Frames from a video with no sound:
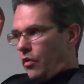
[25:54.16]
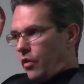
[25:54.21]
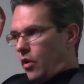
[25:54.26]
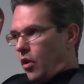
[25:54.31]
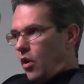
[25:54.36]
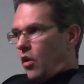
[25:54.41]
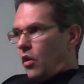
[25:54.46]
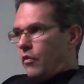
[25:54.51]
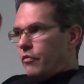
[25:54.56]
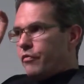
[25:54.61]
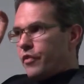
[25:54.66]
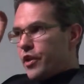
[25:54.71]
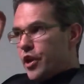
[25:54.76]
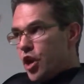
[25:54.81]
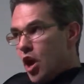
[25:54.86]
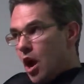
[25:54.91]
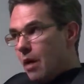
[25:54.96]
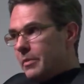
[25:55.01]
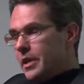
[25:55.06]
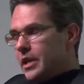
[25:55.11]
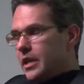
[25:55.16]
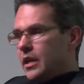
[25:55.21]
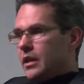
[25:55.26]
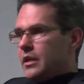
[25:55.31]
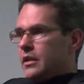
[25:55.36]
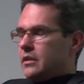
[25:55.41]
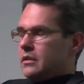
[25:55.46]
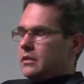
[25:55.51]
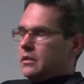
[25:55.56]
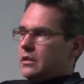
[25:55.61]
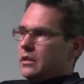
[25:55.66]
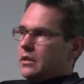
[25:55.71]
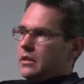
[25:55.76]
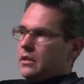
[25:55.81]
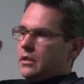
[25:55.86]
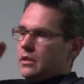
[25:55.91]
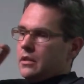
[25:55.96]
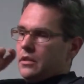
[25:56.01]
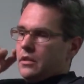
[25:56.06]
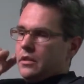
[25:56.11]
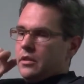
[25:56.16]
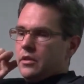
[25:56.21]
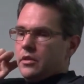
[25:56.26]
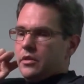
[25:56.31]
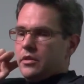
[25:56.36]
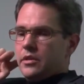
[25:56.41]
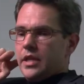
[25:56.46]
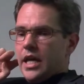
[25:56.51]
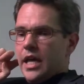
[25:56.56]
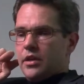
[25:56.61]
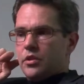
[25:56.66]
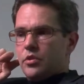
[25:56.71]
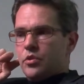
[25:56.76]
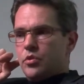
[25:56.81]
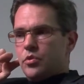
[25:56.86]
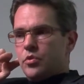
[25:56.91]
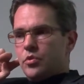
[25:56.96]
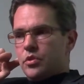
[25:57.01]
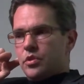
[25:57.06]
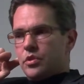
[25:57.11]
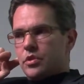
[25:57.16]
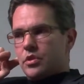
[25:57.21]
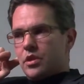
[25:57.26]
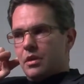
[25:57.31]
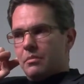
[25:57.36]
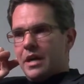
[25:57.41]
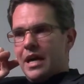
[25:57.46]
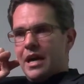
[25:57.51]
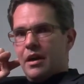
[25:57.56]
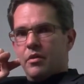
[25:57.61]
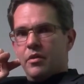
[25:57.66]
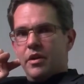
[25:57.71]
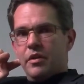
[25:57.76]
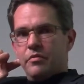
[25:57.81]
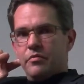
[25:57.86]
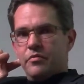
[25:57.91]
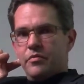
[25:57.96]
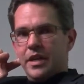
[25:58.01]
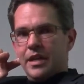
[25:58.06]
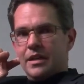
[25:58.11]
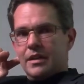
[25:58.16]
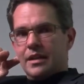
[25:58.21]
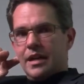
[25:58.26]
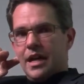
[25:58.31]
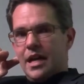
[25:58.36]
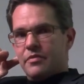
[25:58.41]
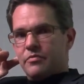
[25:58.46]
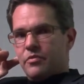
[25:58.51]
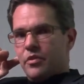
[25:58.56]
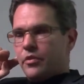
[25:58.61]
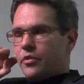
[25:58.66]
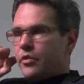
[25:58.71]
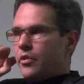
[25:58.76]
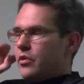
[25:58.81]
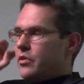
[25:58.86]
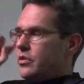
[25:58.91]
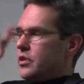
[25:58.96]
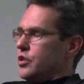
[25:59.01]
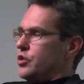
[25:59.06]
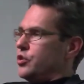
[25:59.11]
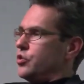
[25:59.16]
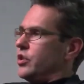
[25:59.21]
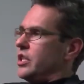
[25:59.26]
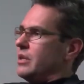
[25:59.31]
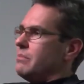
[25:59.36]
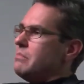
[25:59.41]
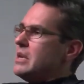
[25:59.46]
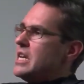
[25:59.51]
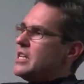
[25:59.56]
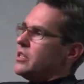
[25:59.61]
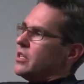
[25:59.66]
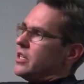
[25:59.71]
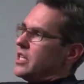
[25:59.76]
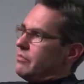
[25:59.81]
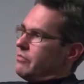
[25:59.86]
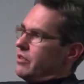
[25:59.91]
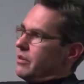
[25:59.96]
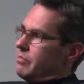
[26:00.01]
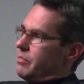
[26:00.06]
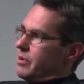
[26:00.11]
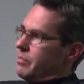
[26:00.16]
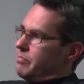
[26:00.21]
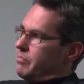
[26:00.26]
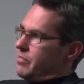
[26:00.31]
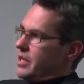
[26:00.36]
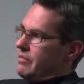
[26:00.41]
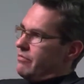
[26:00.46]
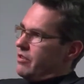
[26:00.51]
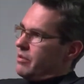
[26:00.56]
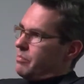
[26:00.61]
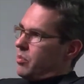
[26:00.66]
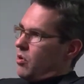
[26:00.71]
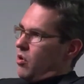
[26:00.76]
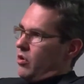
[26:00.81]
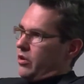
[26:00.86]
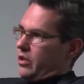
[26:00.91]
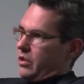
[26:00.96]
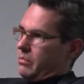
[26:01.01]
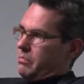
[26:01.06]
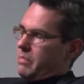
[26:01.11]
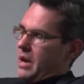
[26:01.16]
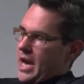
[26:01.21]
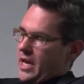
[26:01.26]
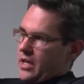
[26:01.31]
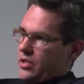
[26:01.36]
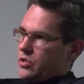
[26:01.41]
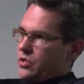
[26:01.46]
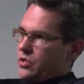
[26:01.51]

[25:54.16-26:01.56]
or phenomena uh, that could somehow affect life on Earth, it should immediately re be reported back